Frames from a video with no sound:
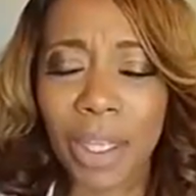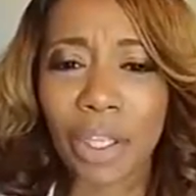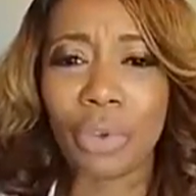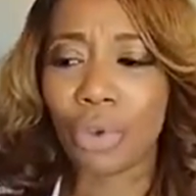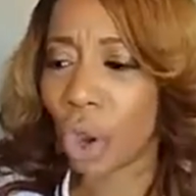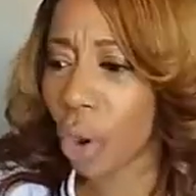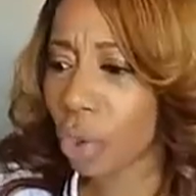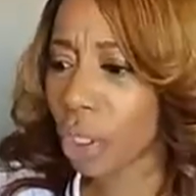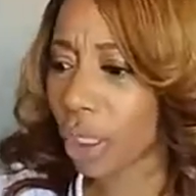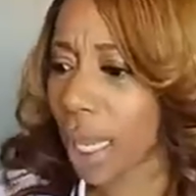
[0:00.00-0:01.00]

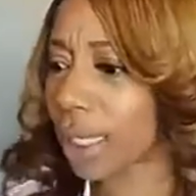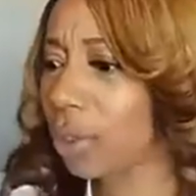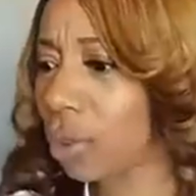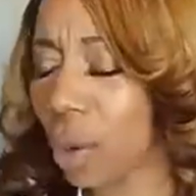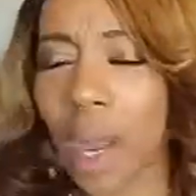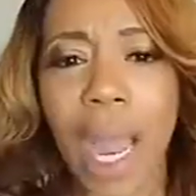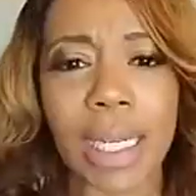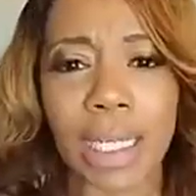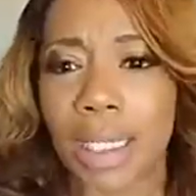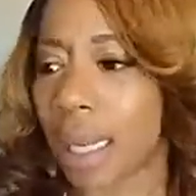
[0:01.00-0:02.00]
you're like, you know what? I
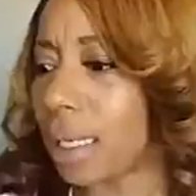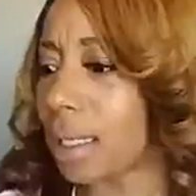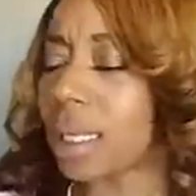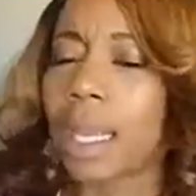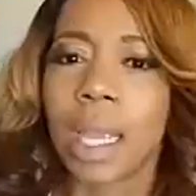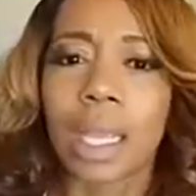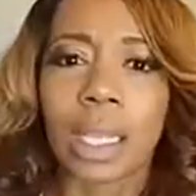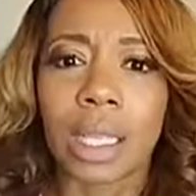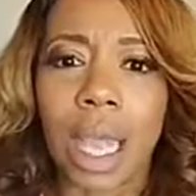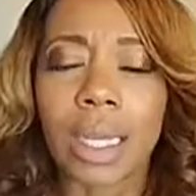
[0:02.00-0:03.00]
need
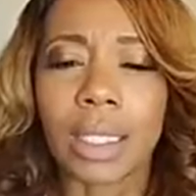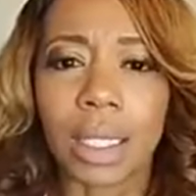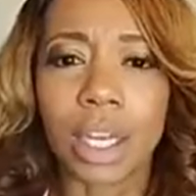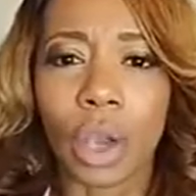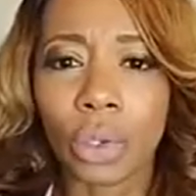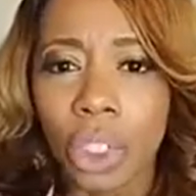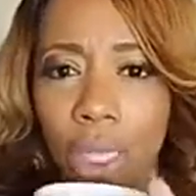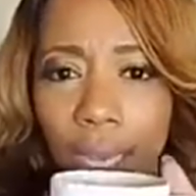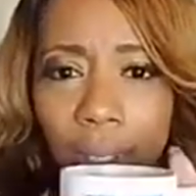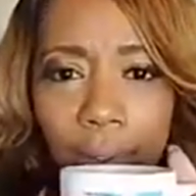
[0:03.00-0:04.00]
to
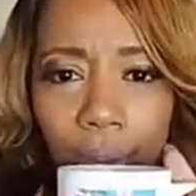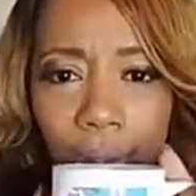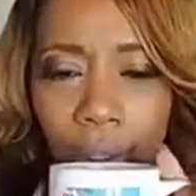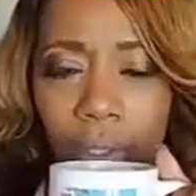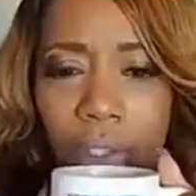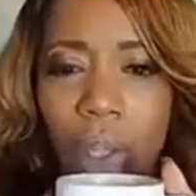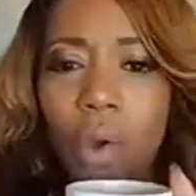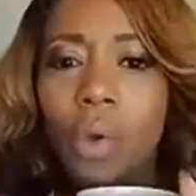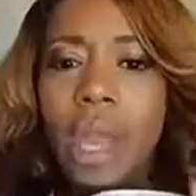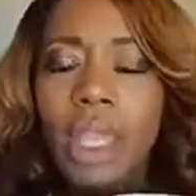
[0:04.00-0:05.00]
negotiate.
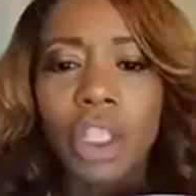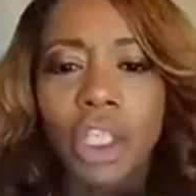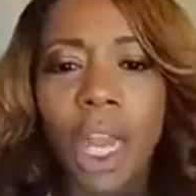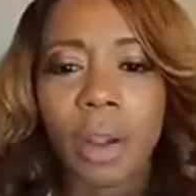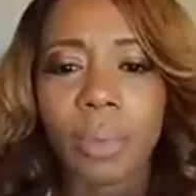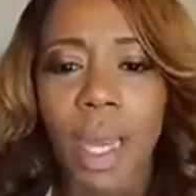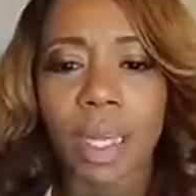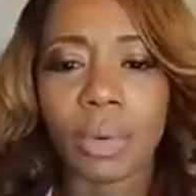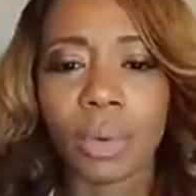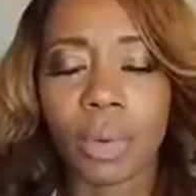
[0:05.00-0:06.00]
So hit the share
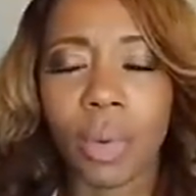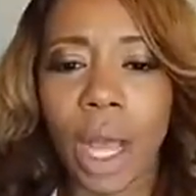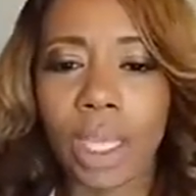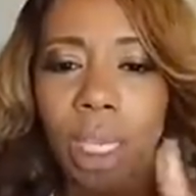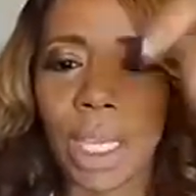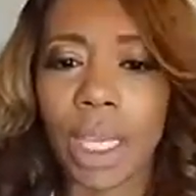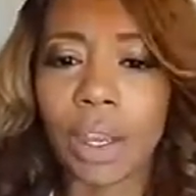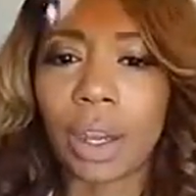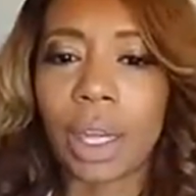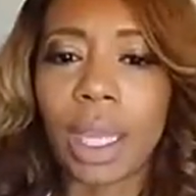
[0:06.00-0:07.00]
button while you're
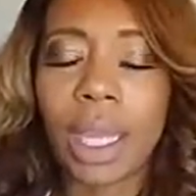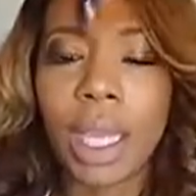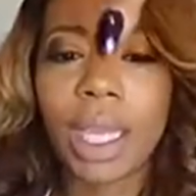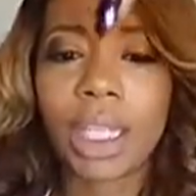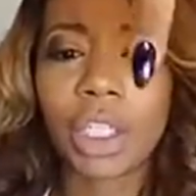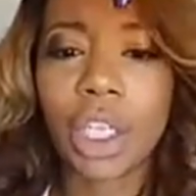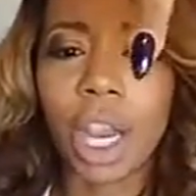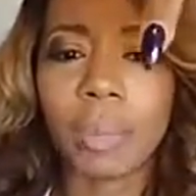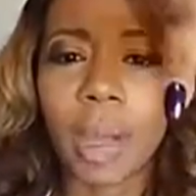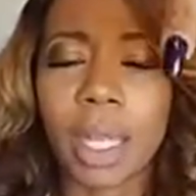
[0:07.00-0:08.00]
here. Hit the
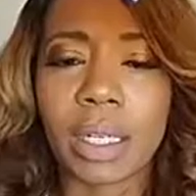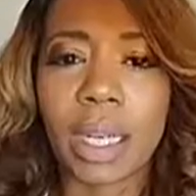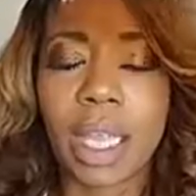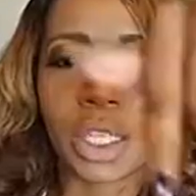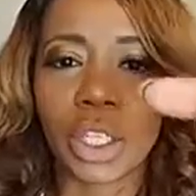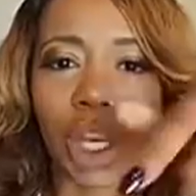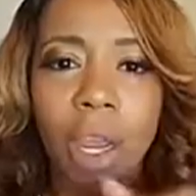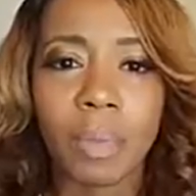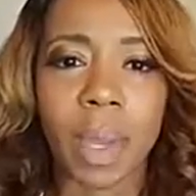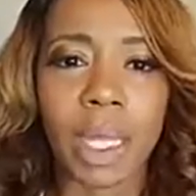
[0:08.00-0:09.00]
share button. Hit the share
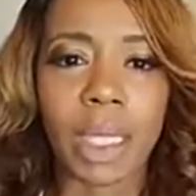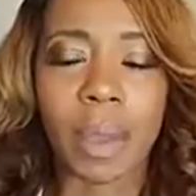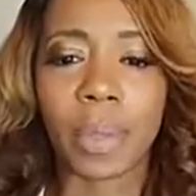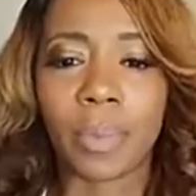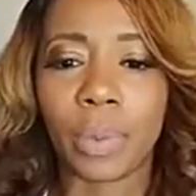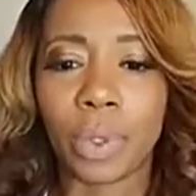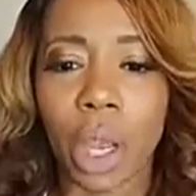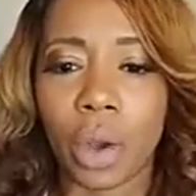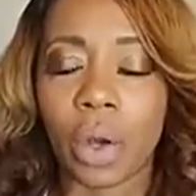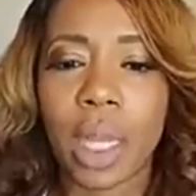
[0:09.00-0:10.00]
button. Let people
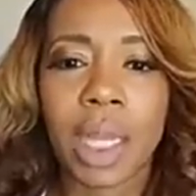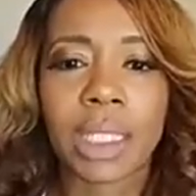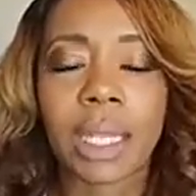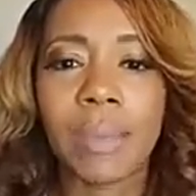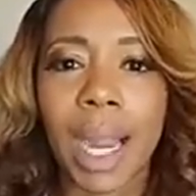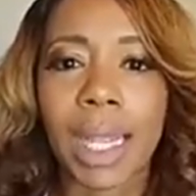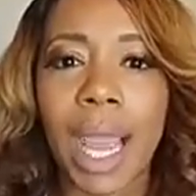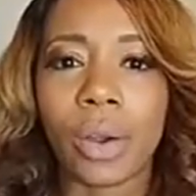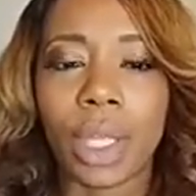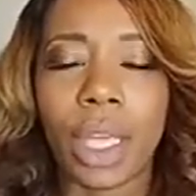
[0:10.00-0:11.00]
know somebody
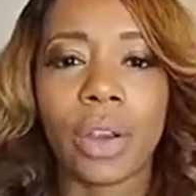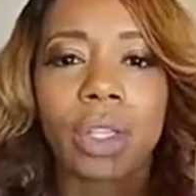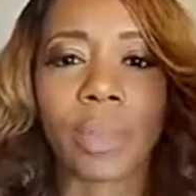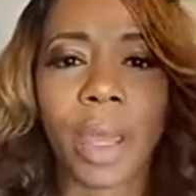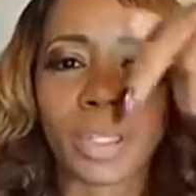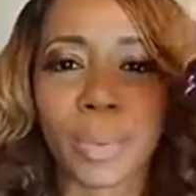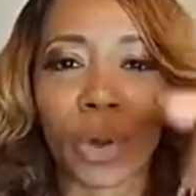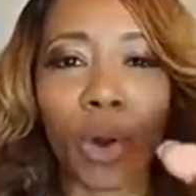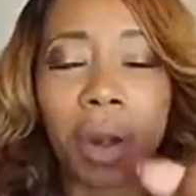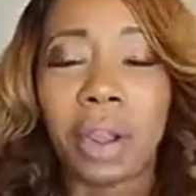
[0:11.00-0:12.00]
out here is about to put
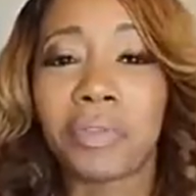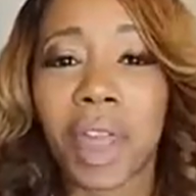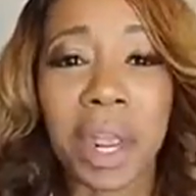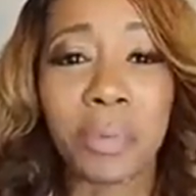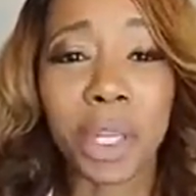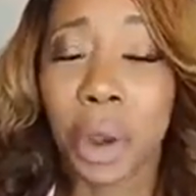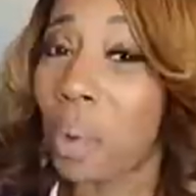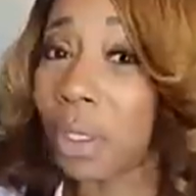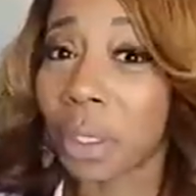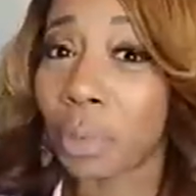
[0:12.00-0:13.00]
on an event, and we don't
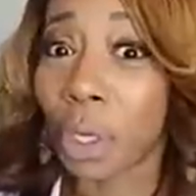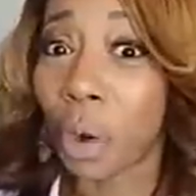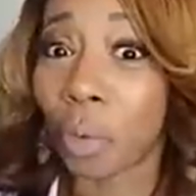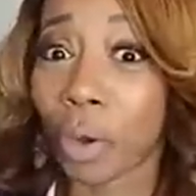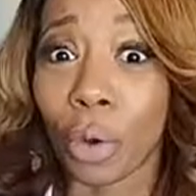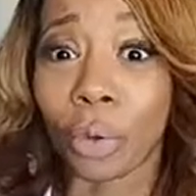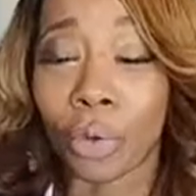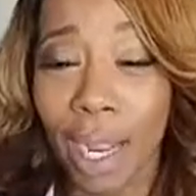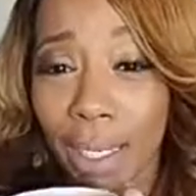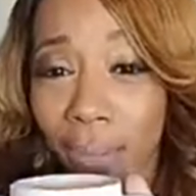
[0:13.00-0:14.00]
want them to go broke,
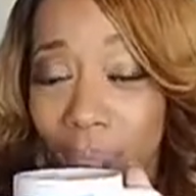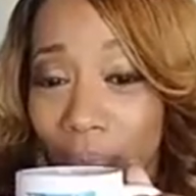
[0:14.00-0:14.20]
right?